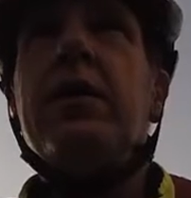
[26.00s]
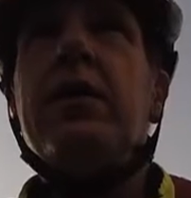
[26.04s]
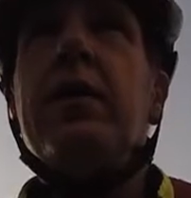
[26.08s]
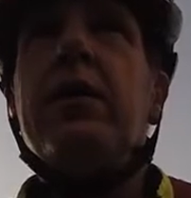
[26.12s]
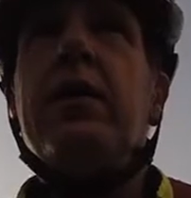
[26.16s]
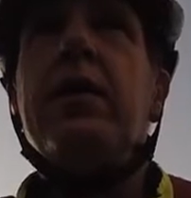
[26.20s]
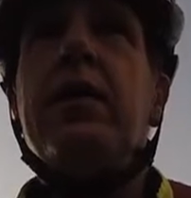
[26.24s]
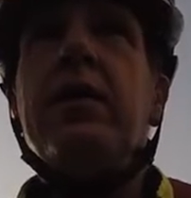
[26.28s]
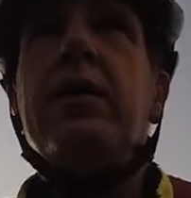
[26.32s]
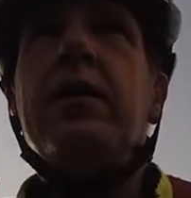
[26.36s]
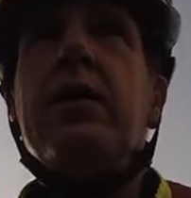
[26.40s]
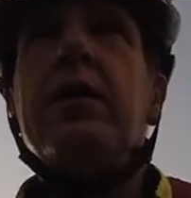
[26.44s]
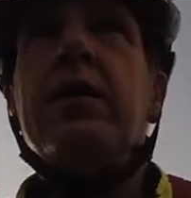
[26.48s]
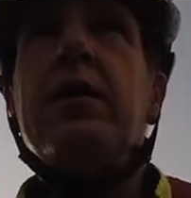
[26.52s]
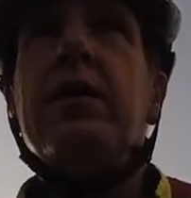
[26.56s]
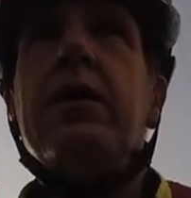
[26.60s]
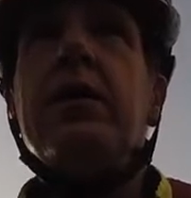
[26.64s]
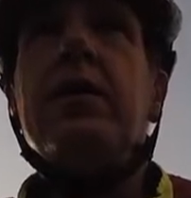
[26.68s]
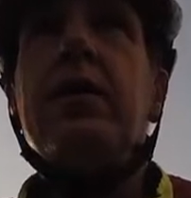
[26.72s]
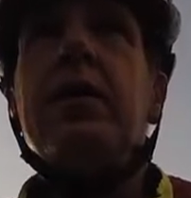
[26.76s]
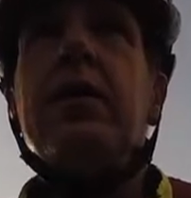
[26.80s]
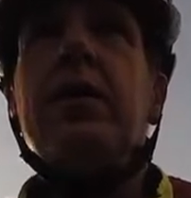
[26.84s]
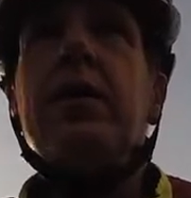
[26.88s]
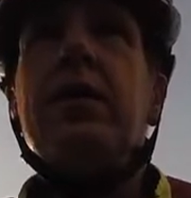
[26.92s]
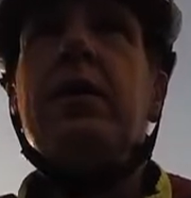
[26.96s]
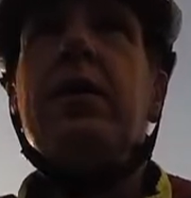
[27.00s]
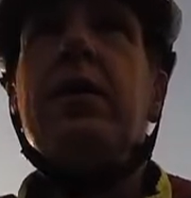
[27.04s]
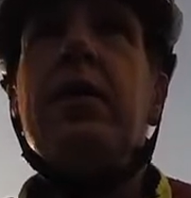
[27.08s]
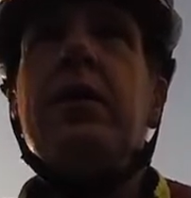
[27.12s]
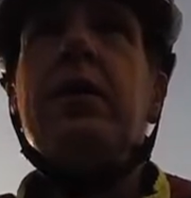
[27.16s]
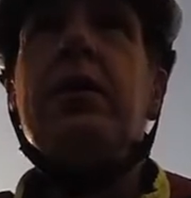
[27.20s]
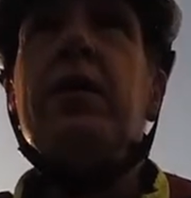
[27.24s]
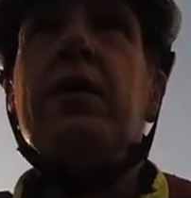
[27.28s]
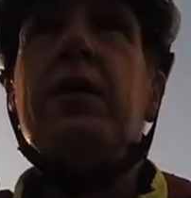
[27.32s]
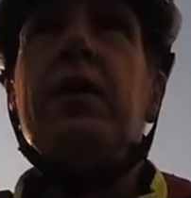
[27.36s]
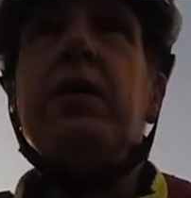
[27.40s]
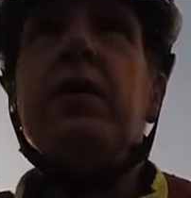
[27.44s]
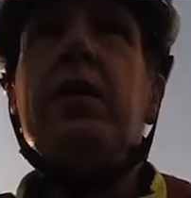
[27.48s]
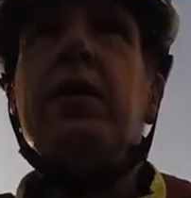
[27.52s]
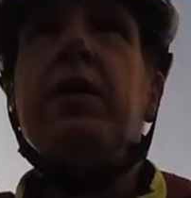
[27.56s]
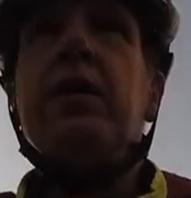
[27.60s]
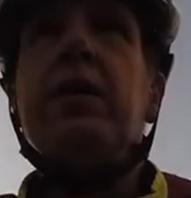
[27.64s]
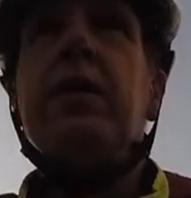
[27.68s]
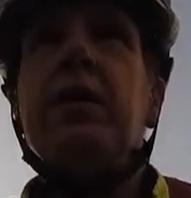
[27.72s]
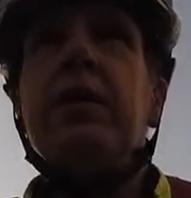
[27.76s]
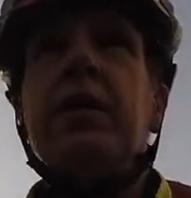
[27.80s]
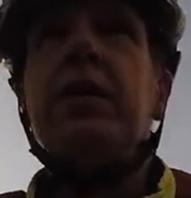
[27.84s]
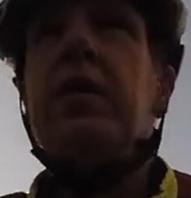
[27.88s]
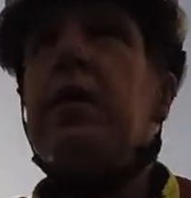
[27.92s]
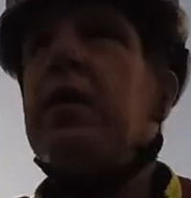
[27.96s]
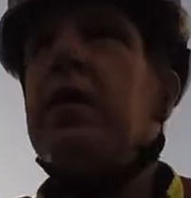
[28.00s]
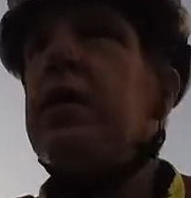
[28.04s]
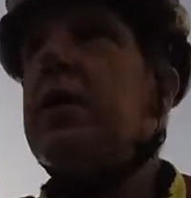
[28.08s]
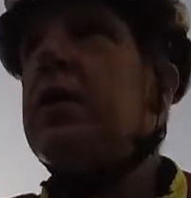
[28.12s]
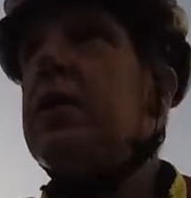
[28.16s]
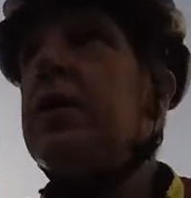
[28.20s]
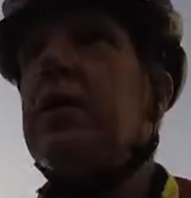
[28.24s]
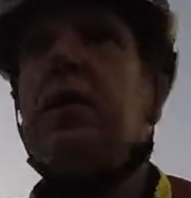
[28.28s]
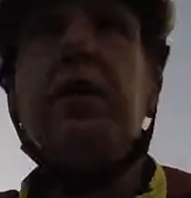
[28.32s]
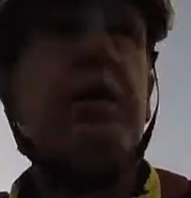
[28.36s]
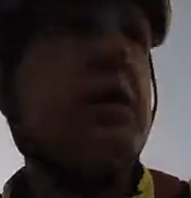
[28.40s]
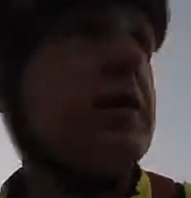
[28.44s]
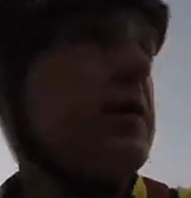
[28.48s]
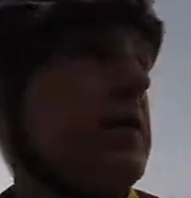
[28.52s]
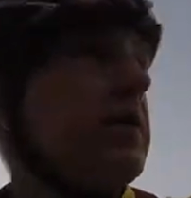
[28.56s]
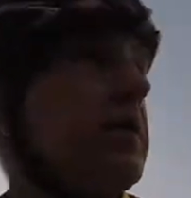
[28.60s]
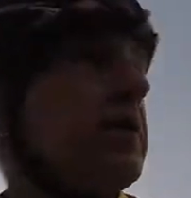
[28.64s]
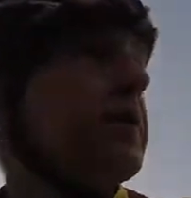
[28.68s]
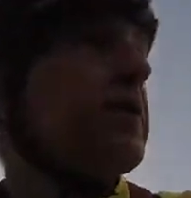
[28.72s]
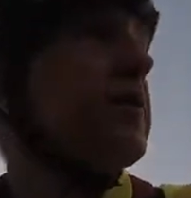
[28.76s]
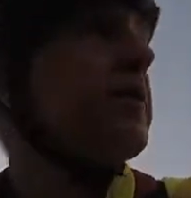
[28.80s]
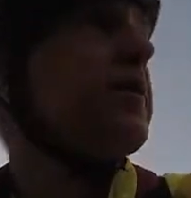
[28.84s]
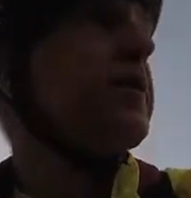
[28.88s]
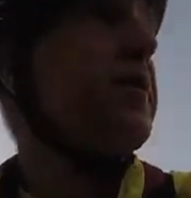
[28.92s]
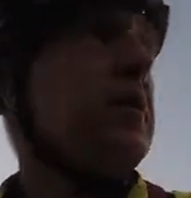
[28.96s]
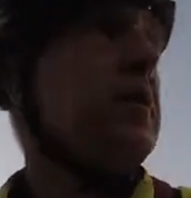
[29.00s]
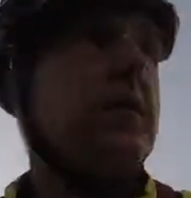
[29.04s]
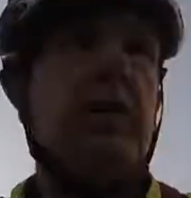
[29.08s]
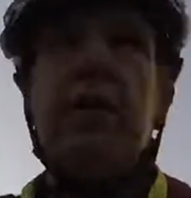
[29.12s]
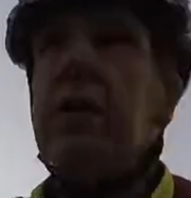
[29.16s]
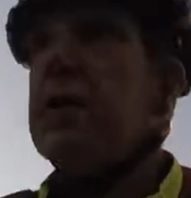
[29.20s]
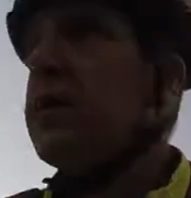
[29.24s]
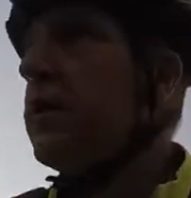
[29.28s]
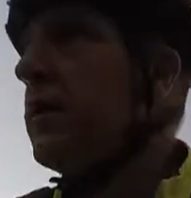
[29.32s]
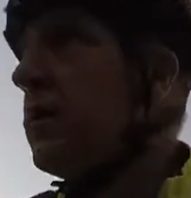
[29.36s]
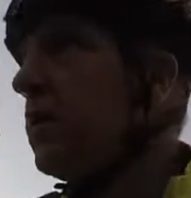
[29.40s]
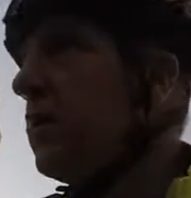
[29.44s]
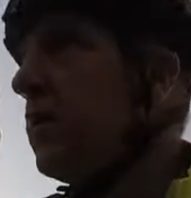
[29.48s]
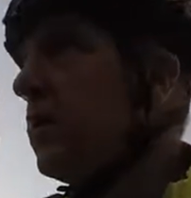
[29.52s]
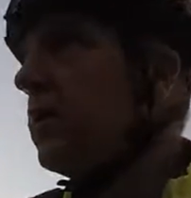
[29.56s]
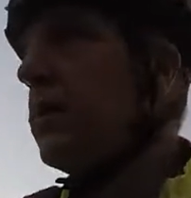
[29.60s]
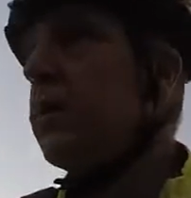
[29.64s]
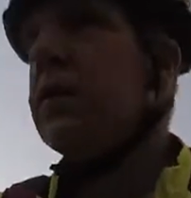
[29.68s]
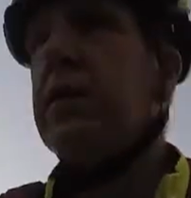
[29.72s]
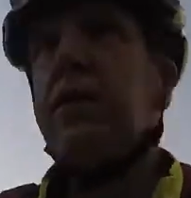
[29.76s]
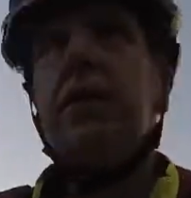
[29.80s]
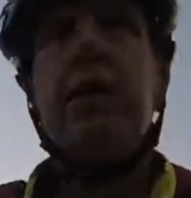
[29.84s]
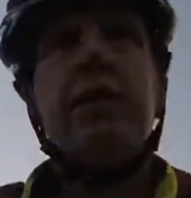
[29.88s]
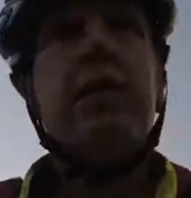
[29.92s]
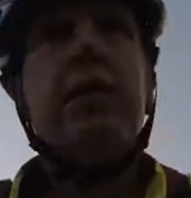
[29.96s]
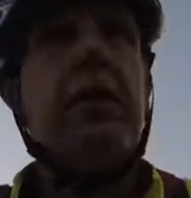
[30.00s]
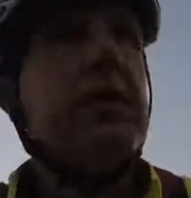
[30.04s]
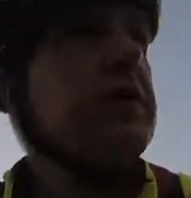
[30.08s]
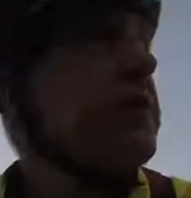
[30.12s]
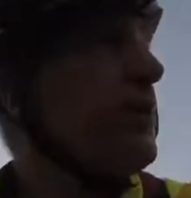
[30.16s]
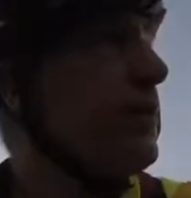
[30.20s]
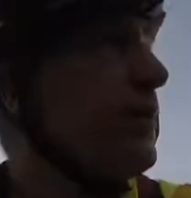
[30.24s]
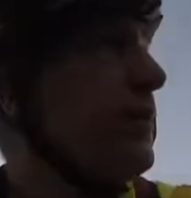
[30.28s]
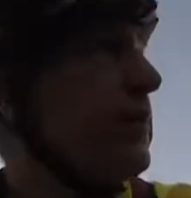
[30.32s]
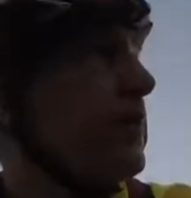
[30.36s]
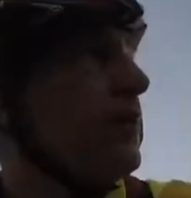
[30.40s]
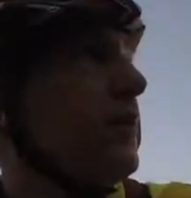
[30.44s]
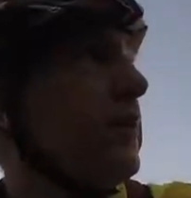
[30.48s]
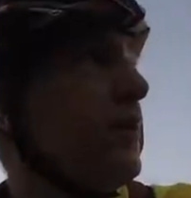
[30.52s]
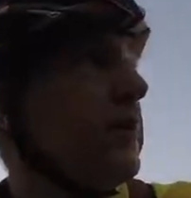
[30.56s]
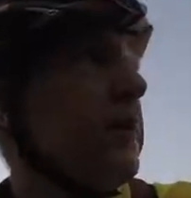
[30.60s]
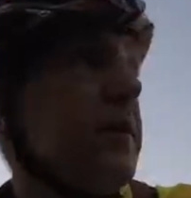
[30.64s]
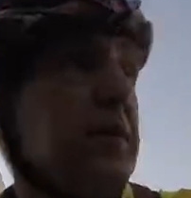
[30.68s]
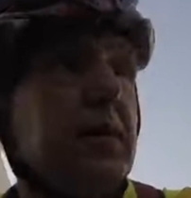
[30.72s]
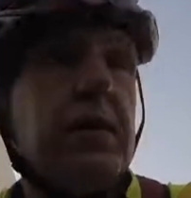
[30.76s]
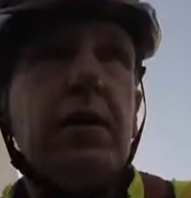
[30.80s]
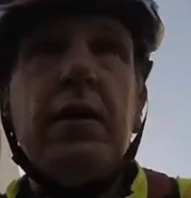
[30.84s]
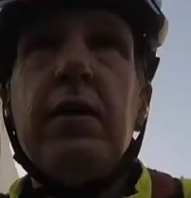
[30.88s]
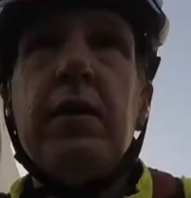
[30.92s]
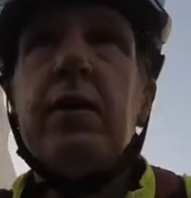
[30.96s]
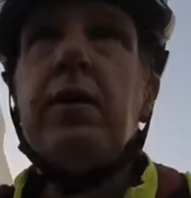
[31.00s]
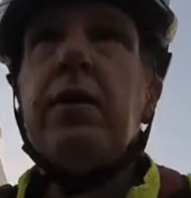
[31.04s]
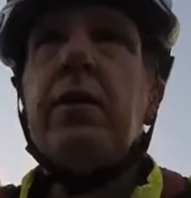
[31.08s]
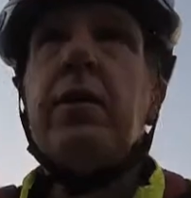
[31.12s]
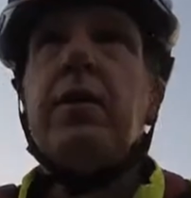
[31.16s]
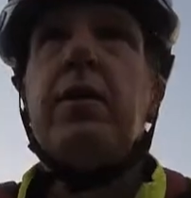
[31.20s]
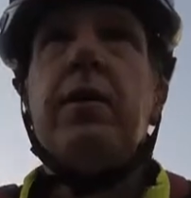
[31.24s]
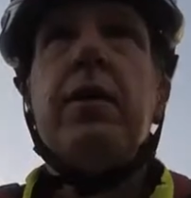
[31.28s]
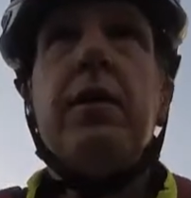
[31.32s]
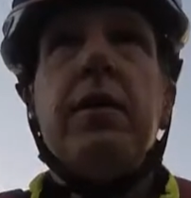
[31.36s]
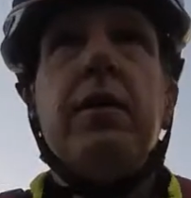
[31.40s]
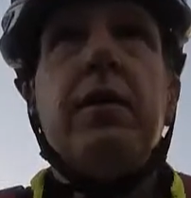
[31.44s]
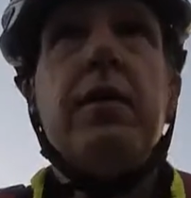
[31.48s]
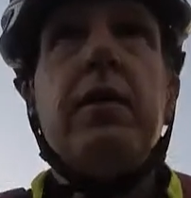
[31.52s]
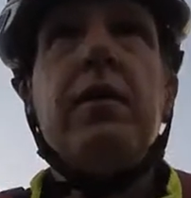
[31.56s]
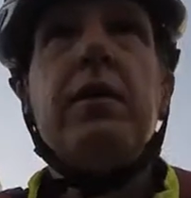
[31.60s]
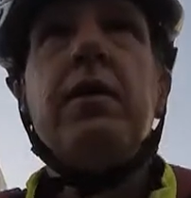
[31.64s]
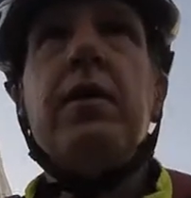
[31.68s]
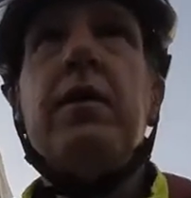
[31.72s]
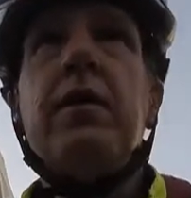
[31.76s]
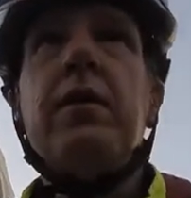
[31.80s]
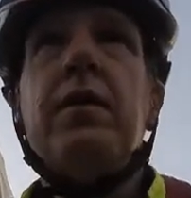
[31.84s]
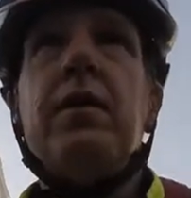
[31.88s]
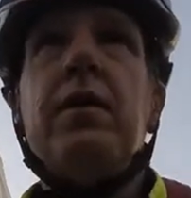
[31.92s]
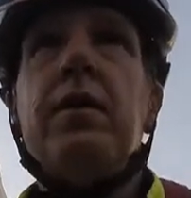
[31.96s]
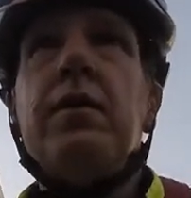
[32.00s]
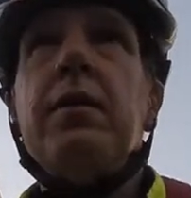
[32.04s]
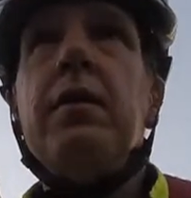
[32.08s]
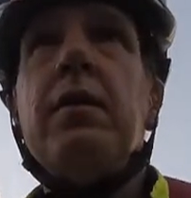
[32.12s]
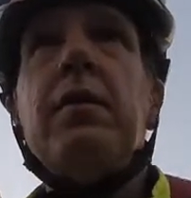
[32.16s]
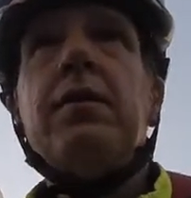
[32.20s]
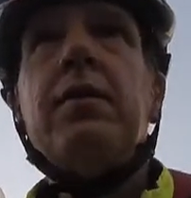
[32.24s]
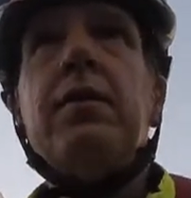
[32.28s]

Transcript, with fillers: biking has been something that's been pretty well a part of my life for a long time and I use it